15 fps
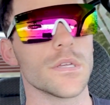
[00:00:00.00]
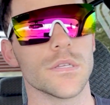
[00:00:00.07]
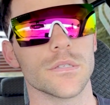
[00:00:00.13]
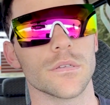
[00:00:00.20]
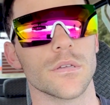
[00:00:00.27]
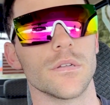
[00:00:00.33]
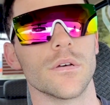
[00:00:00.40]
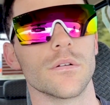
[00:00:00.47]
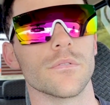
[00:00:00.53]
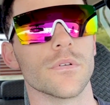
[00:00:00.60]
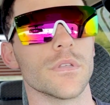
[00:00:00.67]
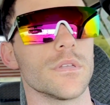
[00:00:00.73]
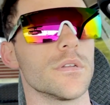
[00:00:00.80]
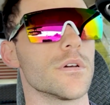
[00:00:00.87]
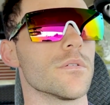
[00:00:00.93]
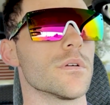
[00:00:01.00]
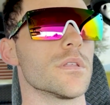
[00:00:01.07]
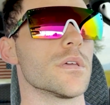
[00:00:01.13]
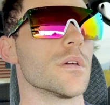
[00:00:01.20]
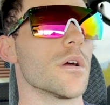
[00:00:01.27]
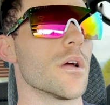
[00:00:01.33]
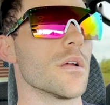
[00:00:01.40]
So I don't really know where
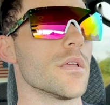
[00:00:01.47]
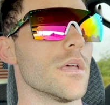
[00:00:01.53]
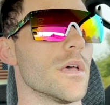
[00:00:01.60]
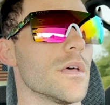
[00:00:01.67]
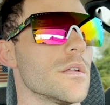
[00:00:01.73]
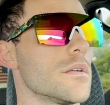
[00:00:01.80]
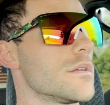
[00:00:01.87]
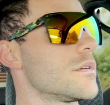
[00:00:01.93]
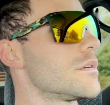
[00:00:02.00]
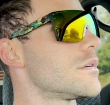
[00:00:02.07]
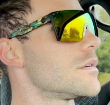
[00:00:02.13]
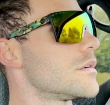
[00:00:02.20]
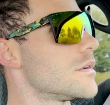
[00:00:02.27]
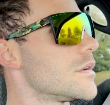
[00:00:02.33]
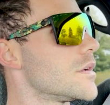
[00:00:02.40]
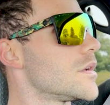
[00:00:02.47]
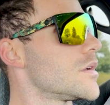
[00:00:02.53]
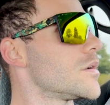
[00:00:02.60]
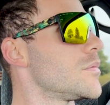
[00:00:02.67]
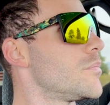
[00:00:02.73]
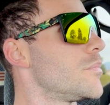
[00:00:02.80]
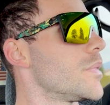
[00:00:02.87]
they are yet.
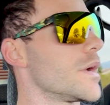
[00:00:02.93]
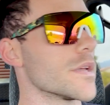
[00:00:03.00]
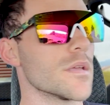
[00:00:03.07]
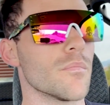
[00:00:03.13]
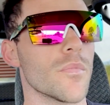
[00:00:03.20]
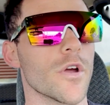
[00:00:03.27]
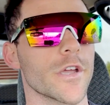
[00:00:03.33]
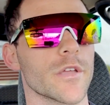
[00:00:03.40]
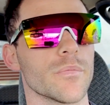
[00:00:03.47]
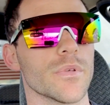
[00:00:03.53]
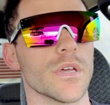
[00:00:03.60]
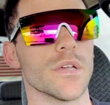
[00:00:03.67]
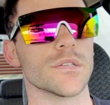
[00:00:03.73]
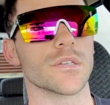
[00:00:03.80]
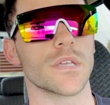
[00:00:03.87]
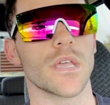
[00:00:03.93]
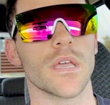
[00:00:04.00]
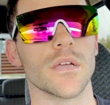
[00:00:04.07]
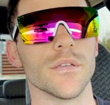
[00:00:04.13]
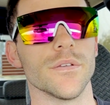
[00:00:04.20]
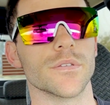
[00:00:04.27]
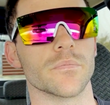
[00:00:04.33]
Pike and Marketplace. I
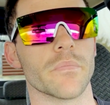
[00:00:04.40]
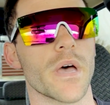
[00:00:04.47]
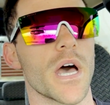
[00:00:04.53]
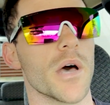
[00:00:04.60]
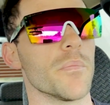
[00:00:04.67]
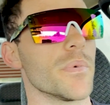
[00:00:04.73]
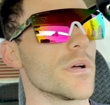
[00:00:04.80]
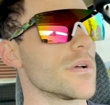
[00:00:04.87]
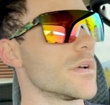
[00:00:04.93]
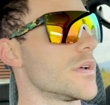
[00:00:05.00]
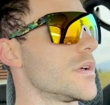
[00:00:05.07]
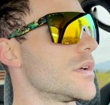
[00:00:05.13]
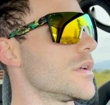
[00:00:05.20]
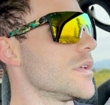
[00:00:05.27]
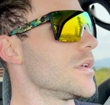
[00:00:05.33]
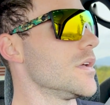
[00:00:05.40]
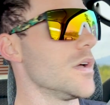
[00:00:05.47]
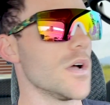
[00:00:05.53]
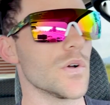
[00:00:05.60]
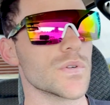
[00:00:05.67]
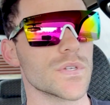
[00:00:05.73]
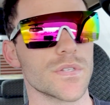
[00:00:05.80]
can't use a map.
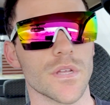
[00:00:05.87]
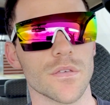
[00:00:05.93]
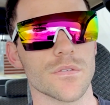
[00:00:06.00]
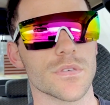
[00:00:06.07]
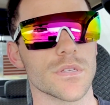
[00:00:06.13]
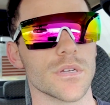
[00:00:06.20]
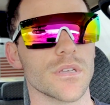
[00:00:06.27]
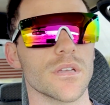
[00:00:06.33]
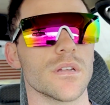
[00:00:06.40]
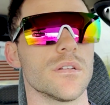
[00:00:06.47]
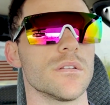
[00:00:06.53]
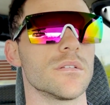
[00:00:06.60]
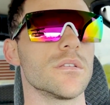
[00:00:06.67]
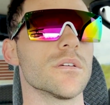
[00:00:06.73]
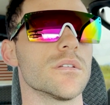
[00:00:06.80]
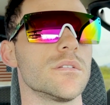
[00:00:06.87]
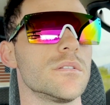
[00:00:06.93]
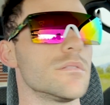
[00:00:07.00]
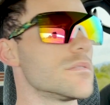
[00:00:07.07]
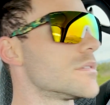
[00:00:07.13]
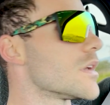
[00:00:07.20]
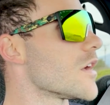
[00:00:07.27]
Just another thing to get good
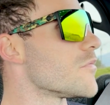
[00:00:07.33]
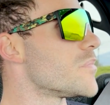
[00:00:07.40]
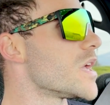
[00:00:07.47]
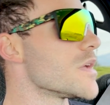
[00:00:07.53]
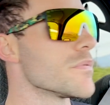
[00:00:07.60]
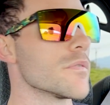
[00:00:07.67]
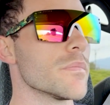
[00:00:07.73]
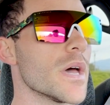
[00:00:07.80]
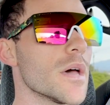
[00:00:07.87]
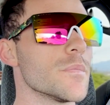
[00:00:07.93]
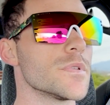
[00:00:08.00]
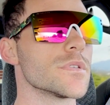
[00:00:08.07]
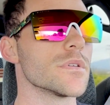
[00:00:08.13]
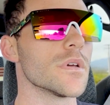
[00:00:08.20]
to have paper maps.